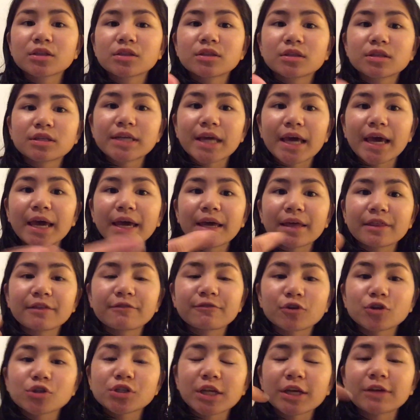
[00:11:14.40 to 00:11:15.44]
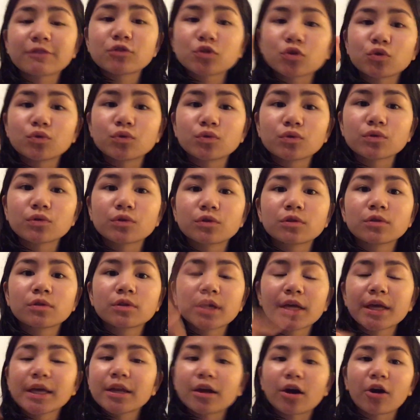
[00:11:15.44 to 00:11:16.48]
the day, the first day of school.
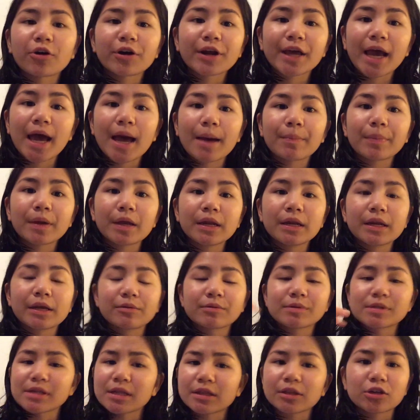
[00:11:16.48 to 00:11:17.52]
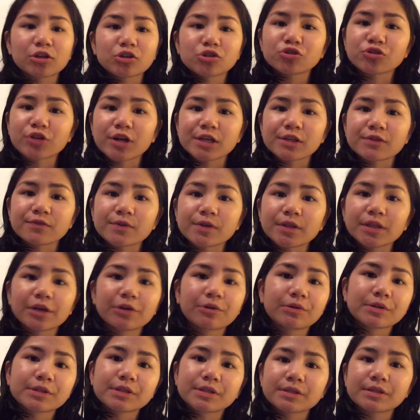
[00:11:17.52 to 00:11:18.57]
It already happened. It was a little stressful. It
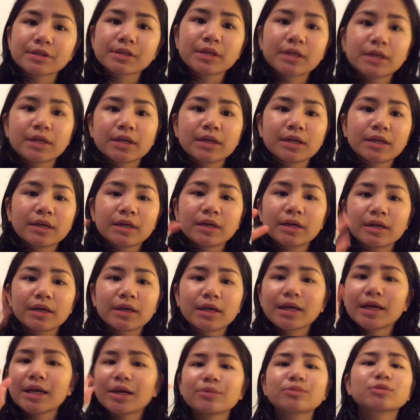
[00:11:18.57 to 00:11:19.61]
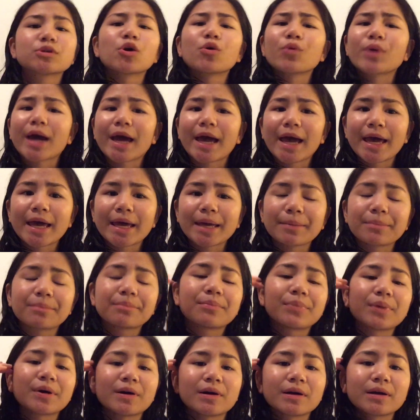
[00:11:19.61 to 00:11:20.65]
was, it was okay,
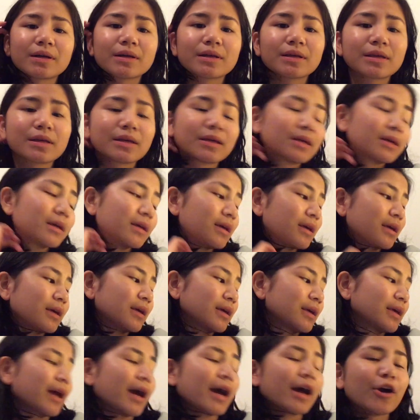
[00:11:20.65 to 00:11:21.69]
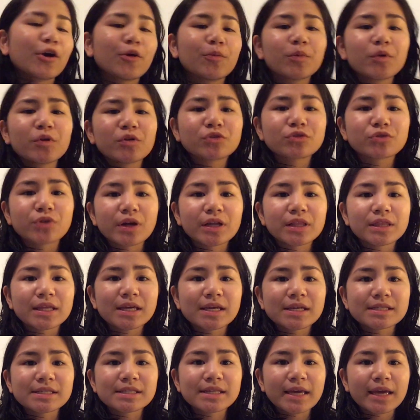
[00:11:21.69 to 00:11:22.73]
but yeah, I hope you enjoyed
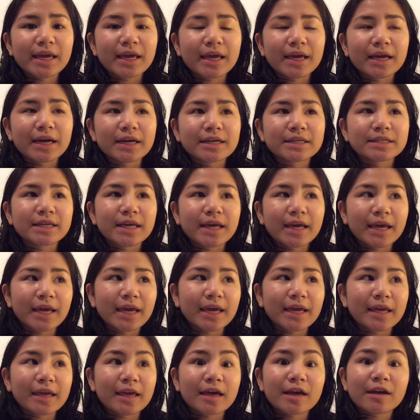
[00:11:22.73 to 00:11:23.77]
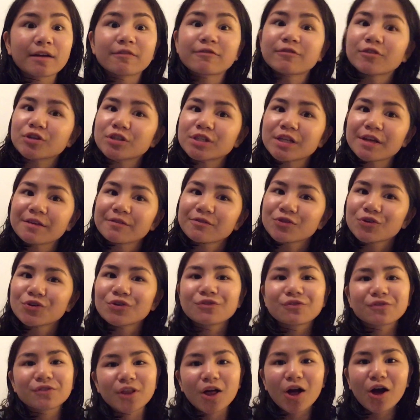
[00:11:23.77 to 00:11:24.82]
this, and a first day of
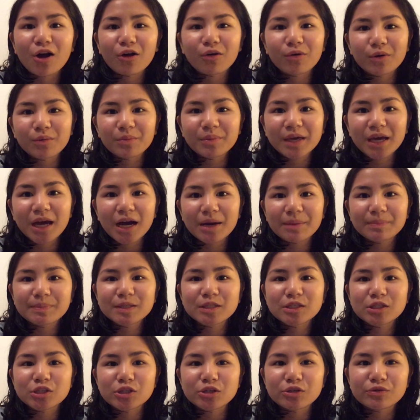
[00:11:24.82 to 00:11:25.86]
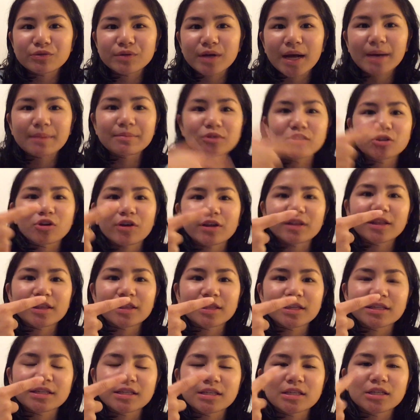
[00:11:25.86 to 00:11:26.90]
school vlog will be up soon. I'm sorry
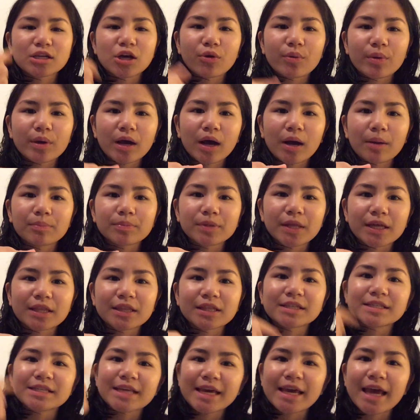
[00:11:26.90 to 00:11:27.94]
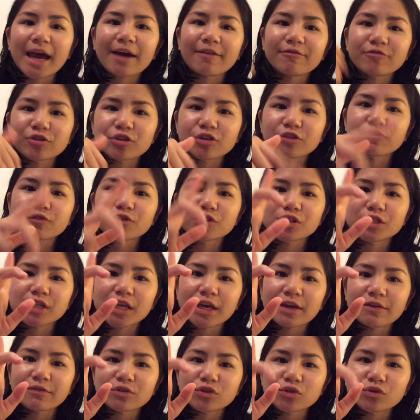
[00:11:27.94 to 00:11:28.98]
that this is going up like the day after the first
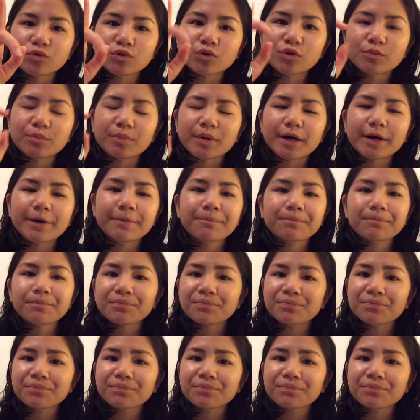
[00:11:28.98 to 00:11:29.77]
day of school, but